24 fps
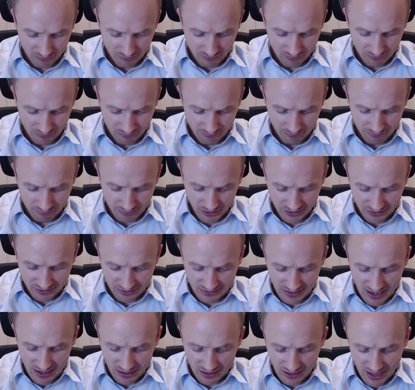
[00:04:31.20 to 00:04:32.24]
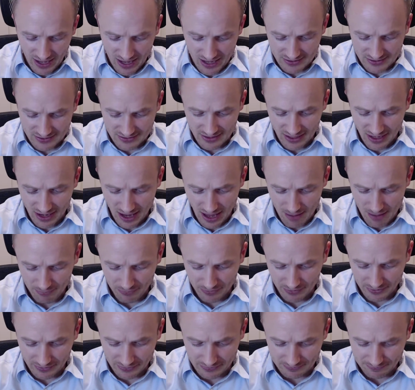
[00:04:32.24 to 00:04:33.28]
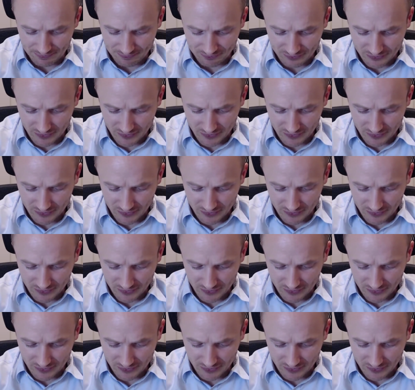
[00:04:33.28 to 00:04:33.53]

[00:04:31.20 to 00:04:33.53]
But that has to happen,